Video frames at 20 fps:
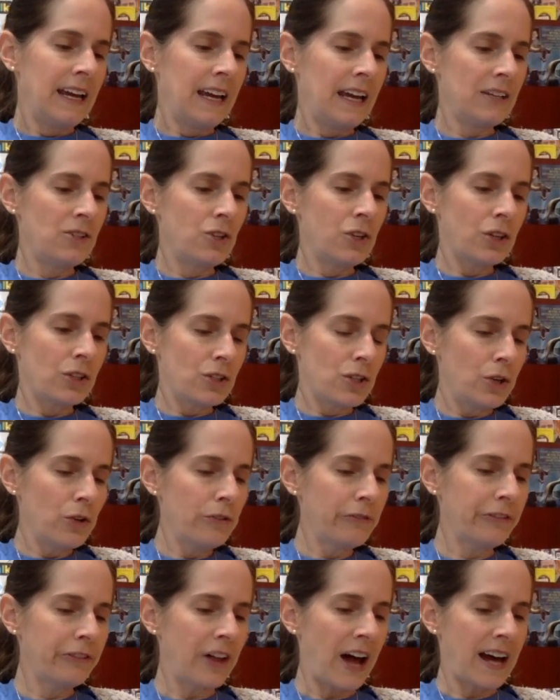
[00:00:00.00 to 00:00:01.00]
It took
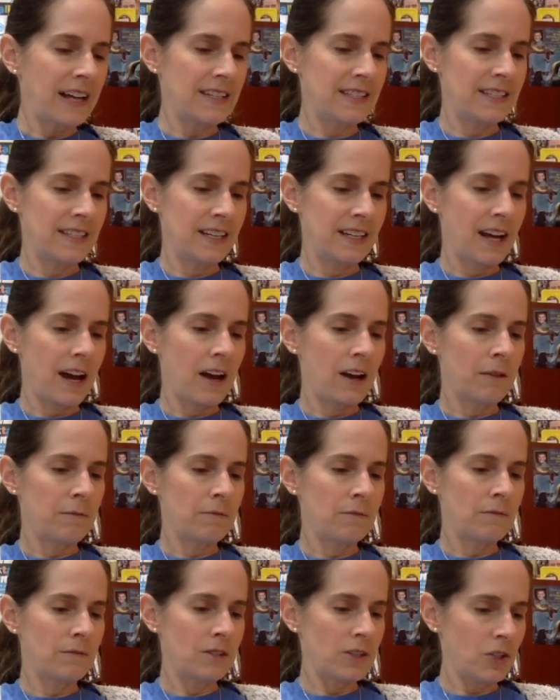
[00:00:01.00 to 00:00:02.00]
two flights to
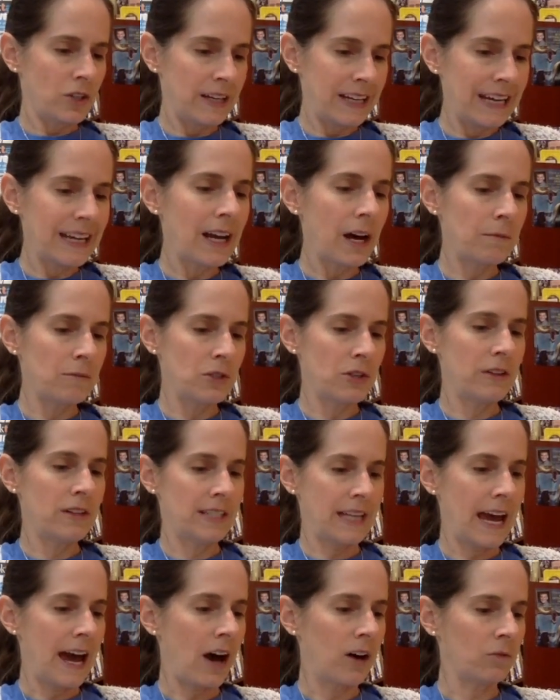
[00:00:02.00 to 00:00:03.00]
get up to the
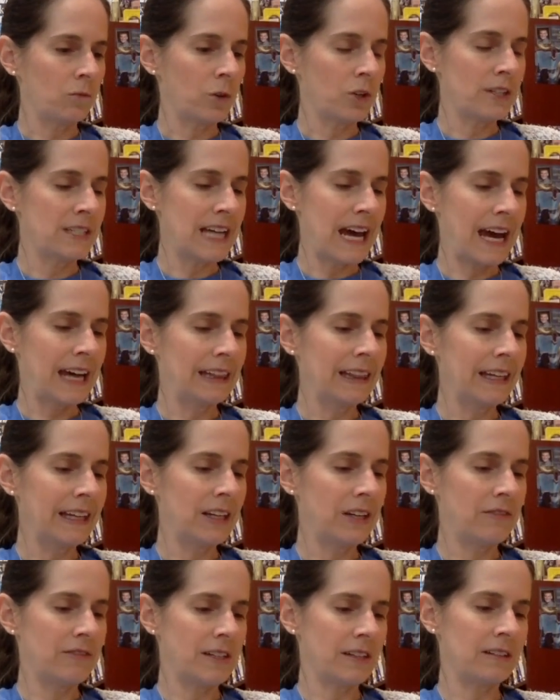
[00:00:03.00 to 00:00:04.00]
town where Dad
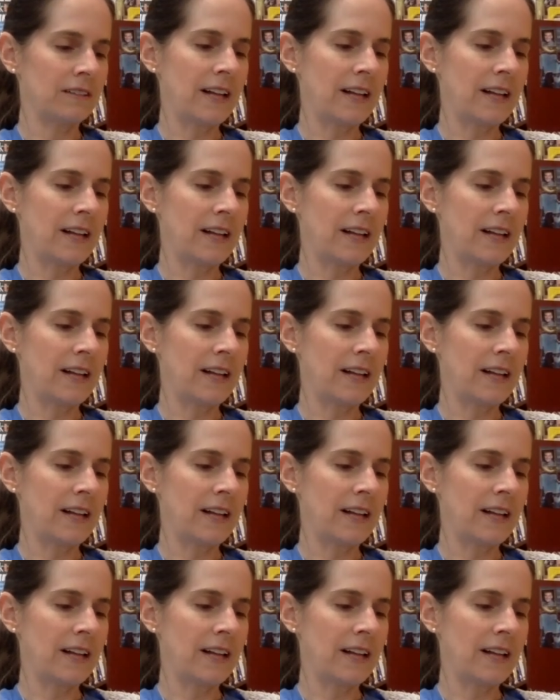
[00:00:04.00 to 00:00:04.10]
lived in